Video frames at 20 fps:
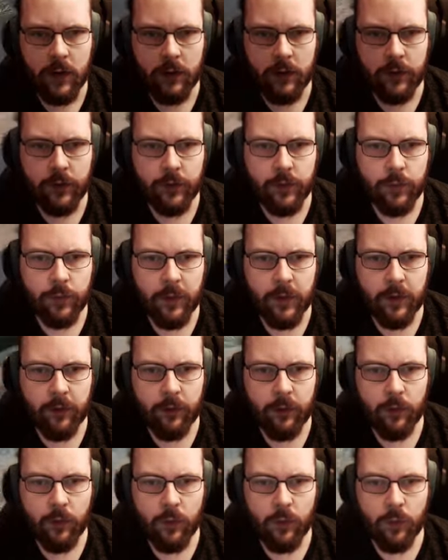There's
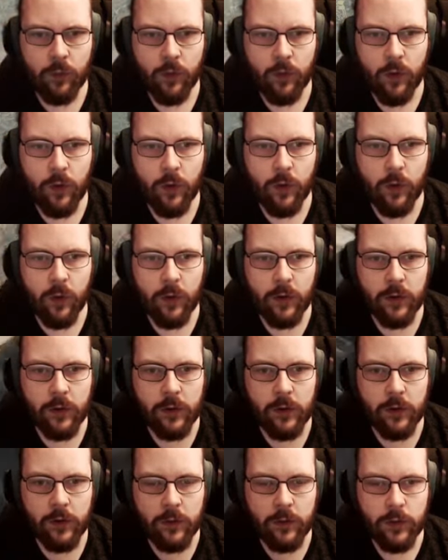also Whoa! Oh, oh,
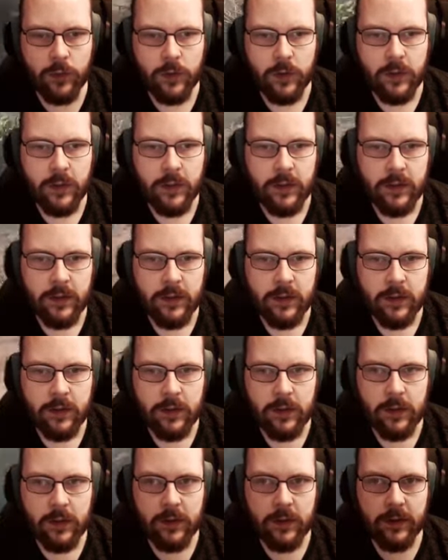oh,
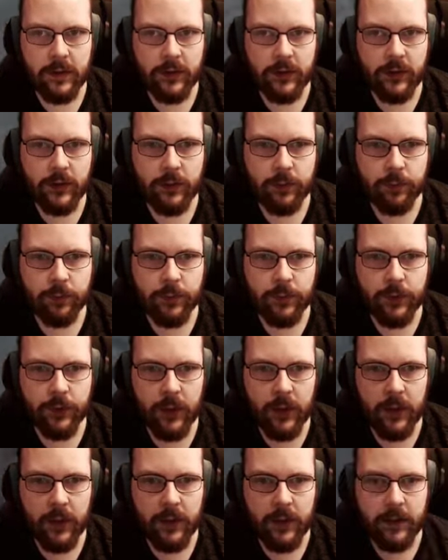oh. Uh,
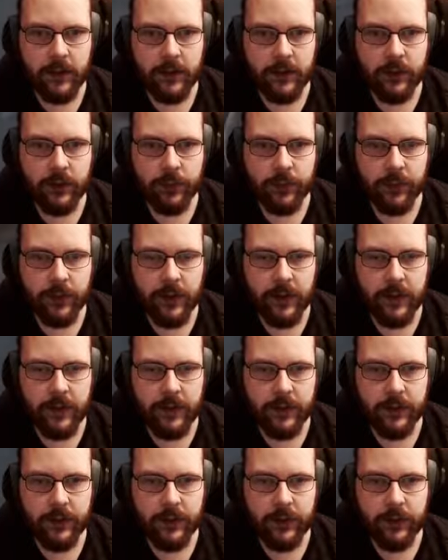surprise,
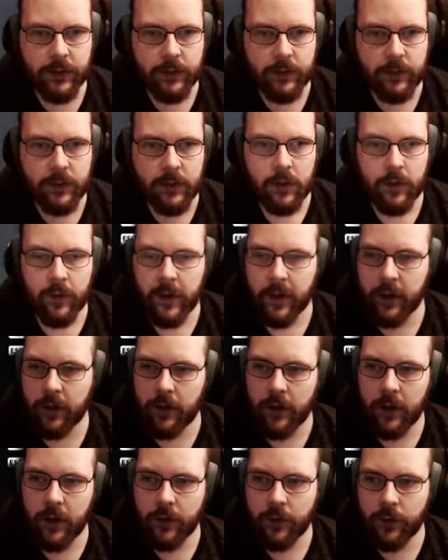surprise. Now, hang
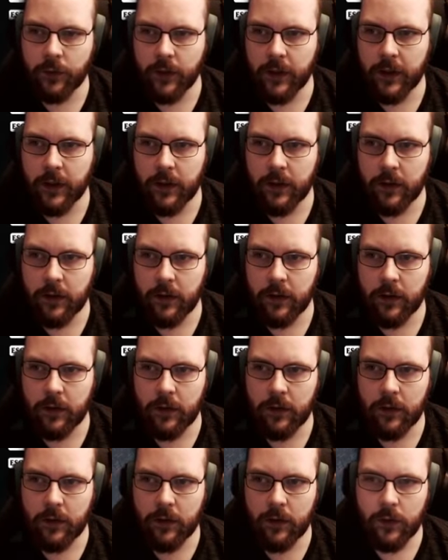on, I don't need a uh,
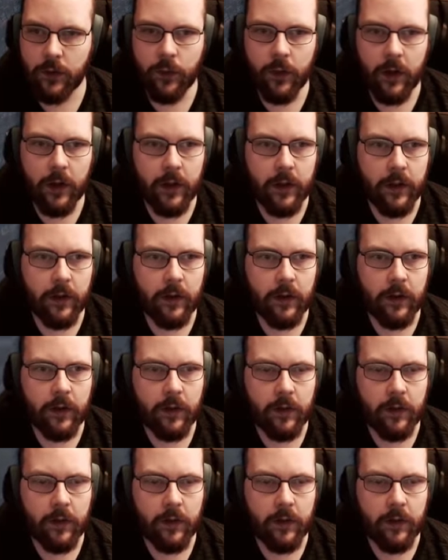UI.